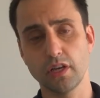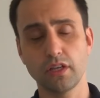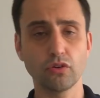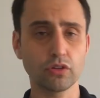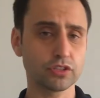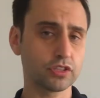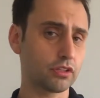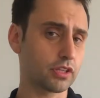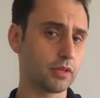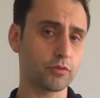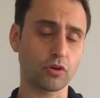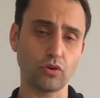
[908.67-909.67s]
You can still
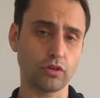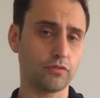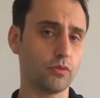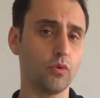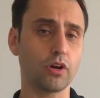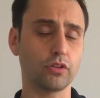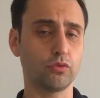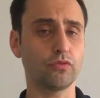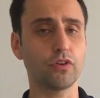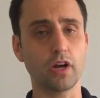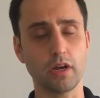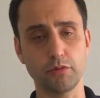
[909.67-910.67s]
keep the coin if you wanted to
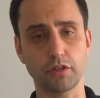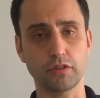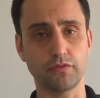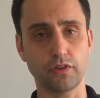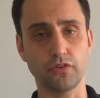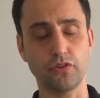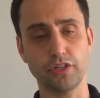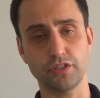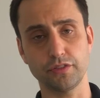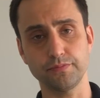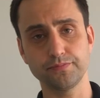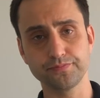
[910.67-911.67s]
for a hybrid
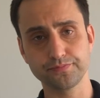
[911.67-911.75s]
configuration.